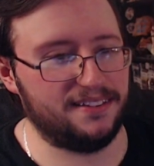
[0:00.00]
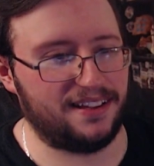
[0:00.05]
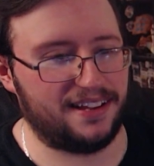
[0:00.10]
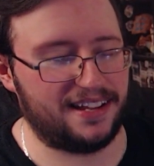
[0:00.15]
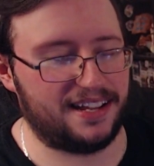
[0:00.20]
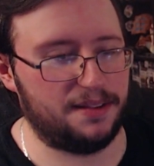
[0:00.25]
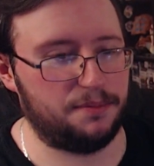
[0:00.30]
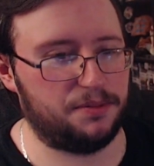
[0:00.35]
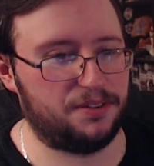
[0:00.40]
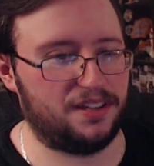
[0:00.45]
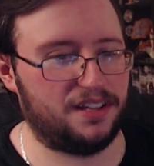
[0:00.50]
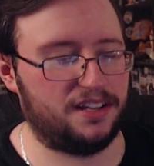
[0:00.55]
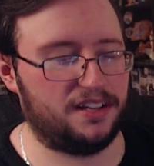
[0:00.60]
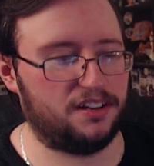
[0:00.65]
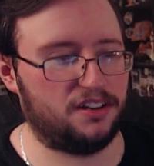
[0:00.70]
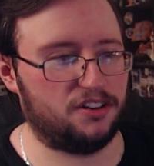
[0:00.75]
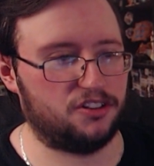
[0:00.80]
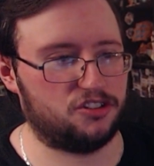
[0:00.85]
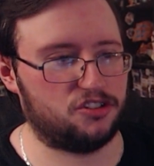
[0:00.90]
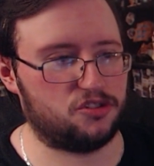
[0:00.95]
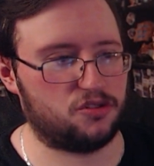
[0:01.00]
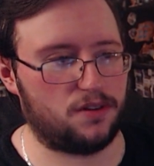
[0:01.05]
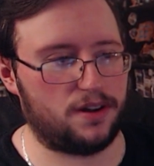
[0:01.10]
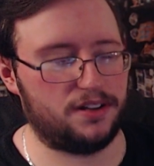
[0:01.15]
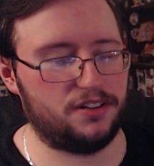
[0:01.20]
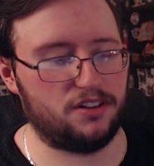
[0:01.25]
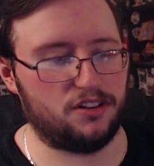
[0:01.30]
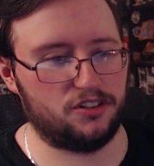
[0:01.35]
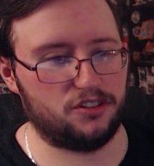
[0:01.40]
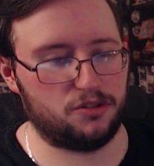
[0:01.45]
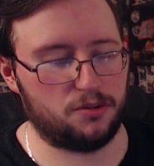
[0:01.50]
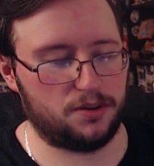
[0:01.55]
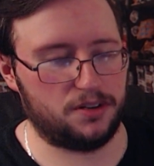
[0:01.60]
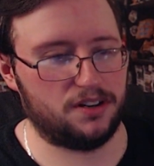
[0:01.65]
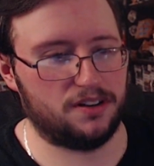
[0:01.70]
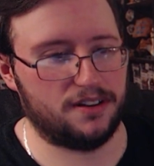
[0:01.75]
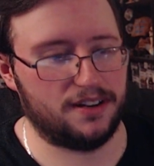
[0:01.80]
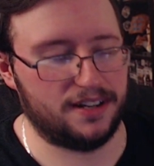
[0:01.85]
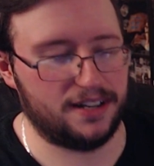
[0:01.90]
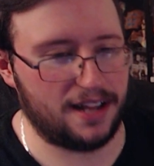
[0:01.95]
I keep seeing her trend on
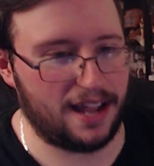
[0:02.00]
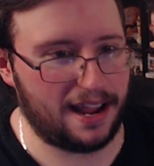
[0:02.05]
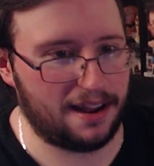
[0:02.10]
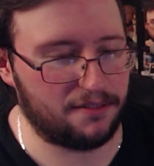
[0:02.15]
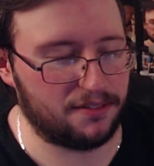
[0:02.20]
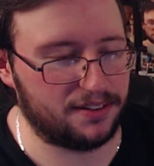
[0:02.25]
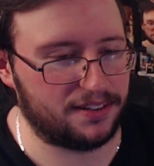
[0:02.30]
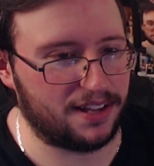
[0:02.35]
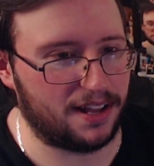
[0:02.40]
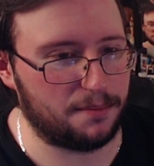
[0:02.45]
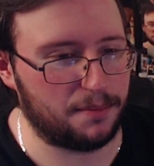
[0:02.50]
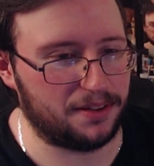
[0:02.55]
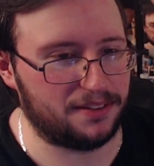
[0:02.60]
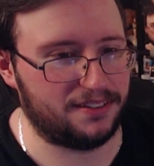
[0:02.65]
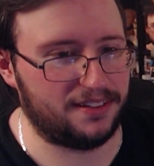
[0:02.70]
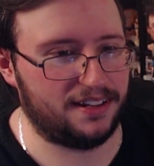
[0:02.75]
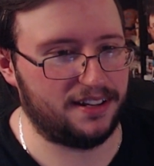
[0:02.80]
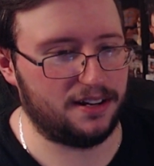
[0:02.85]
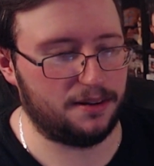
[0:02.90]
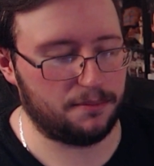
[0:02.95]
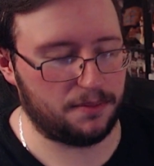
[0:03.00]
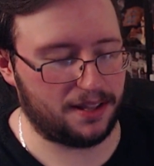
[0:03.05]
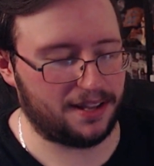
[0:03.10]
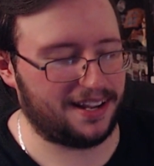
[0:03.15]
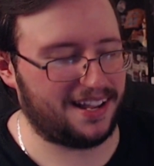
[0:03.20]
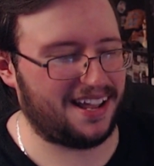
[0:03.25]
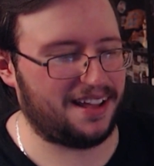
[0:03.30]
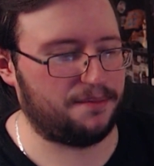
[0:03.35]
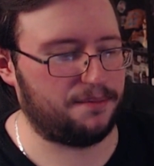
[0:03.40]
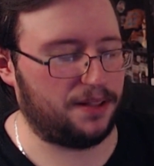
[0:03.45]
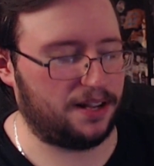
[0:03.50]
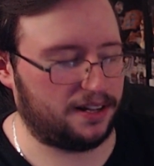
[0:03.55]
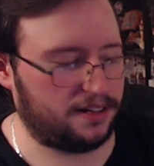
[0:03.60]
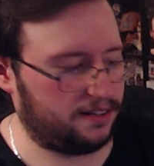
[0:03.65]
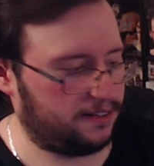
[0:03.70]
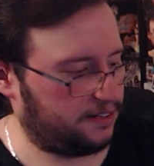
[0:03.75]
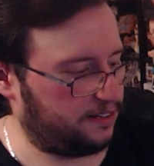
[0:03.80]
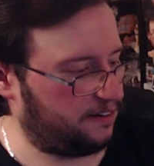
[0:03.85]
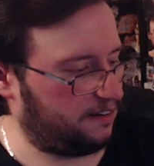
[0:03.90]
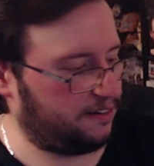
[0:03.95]
Twitter, and every time I see it, I'm like I'm not
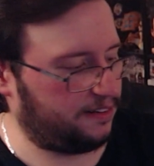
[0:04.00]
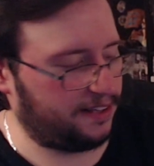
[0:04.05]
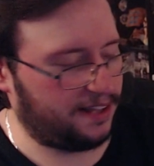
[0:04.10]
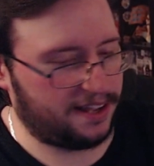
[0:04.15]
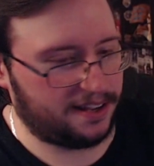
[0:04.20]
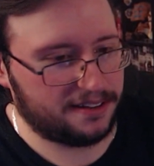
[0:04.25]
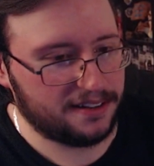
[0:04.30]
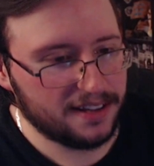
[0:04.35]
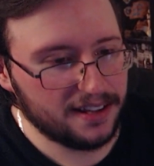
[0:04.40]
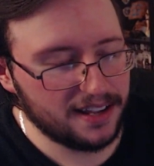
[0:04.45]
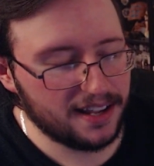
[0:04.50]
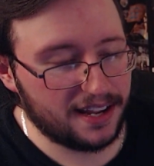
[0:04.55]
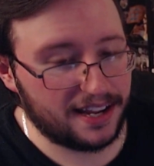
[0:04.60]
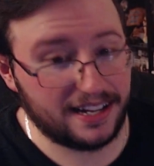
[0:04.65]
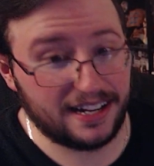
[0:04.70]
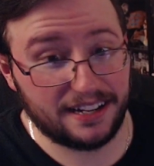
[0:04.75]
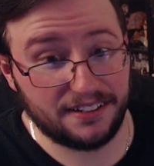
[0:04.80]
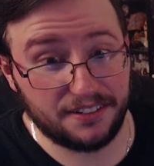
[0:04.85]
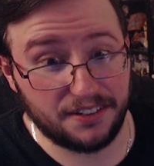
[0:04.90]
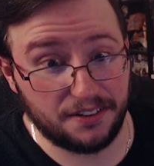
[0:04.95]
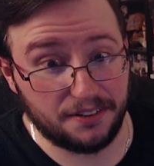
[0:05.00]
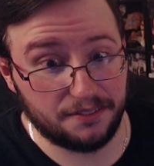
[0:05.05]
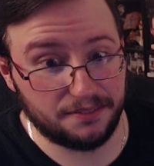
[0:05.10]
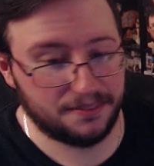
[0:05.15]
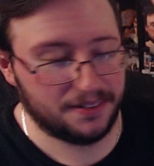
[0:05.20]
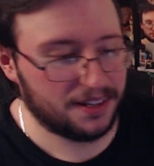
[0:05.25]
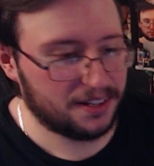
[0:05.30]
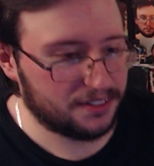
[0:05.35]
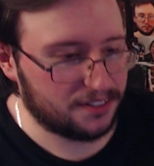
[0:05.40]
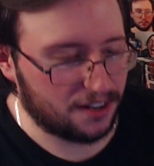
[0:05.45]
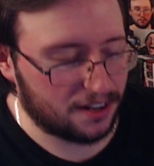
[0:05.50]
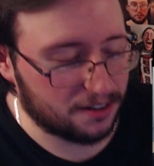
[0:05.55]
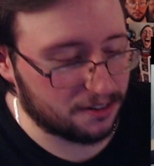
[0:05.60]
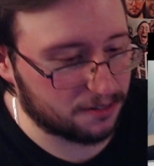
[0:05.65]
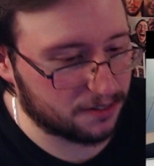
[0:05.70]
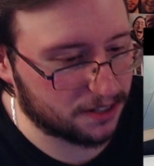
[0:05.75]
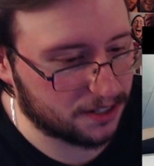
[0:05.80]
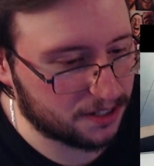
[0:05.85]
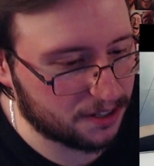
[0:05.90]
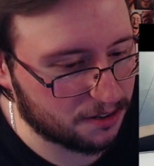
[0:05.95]
clicking on that, and I don't. So I don't
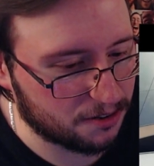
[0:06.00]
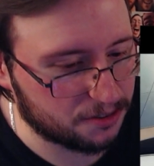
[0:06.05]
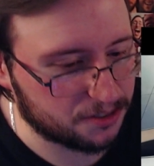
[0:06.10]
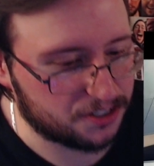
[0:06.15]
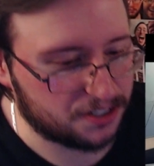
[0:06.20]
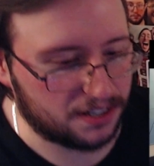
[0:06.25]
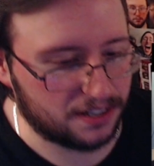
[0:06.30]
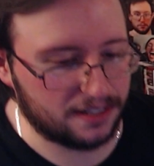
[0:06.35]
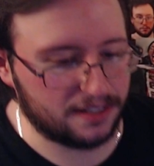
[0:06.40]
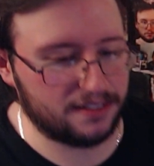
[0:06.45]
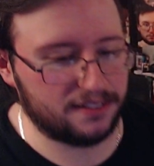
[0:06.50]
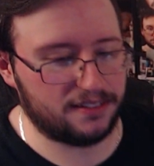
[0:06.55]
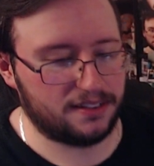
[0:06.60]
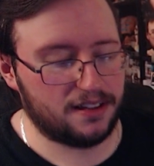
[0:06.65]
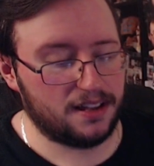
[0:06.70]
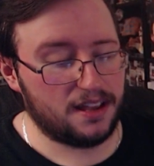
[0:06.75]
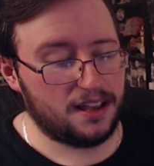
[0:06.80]
really know who she is.